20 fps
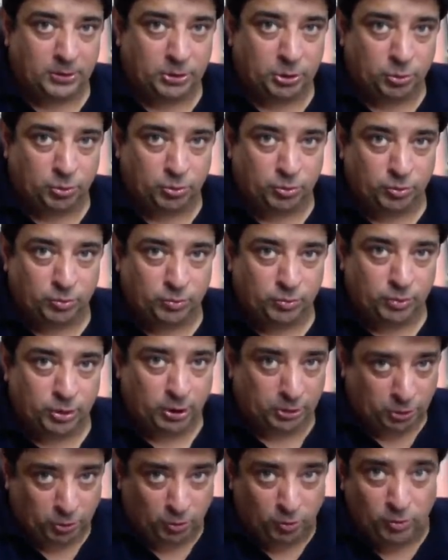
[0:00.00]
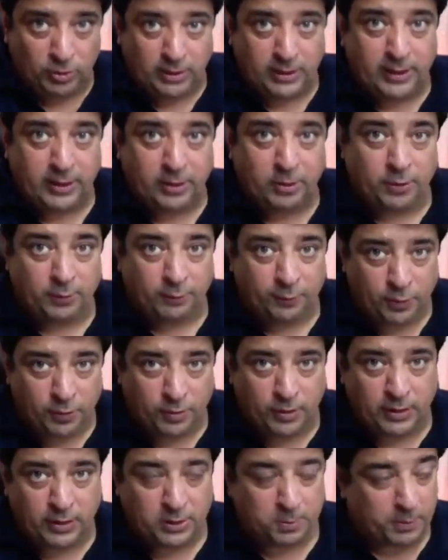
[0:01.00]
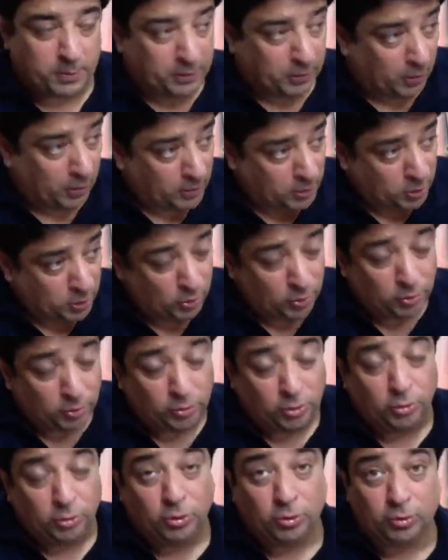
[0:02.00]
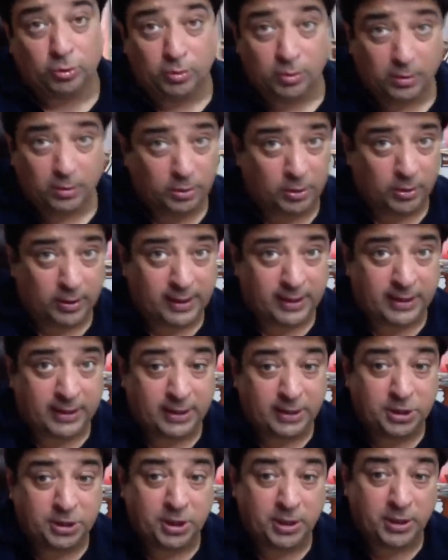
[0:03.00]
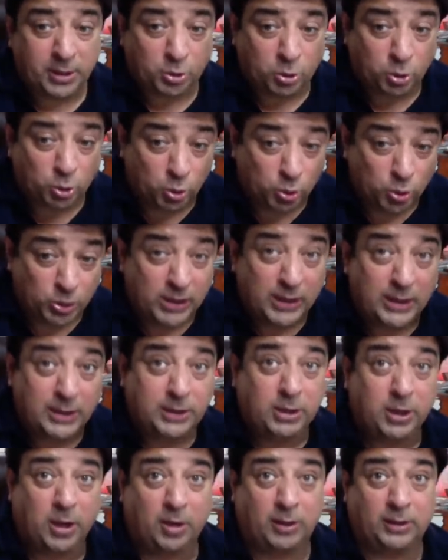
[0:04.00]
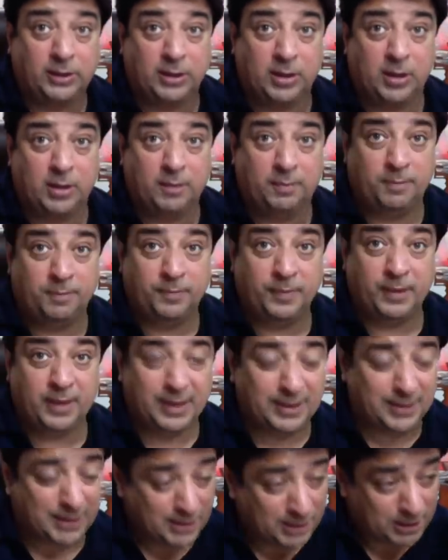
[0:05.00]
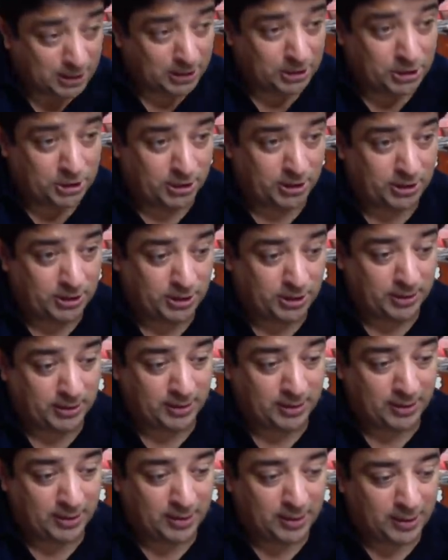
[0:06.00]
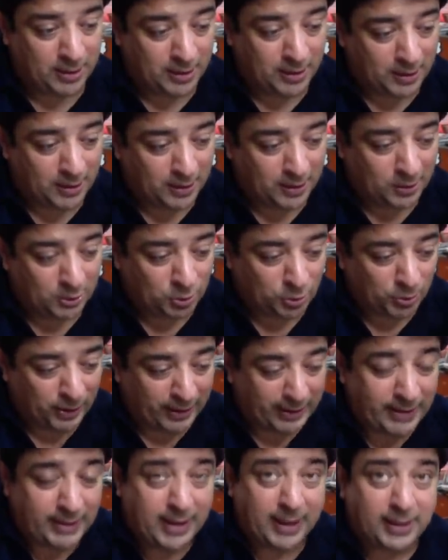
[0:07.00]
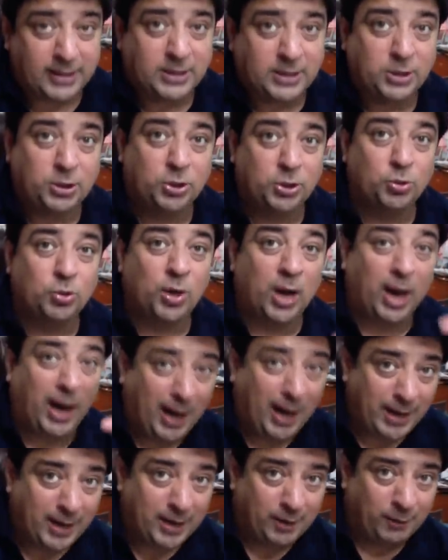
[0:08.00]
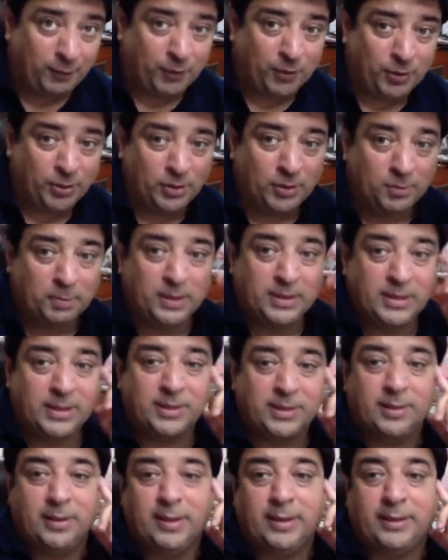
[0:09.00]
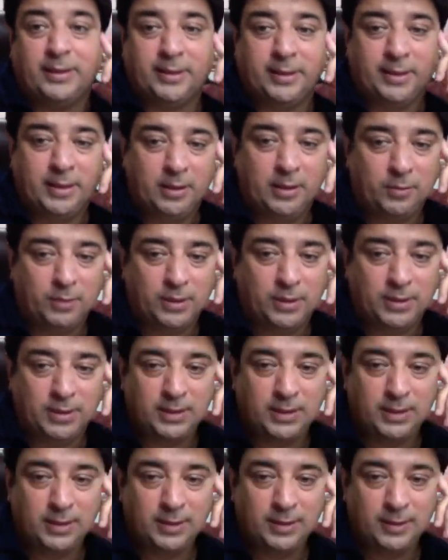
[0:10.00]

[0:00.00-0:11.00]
to not only your viewers, but also to you're encouraging Google.com as a search engine to index you higher for your business related keywords.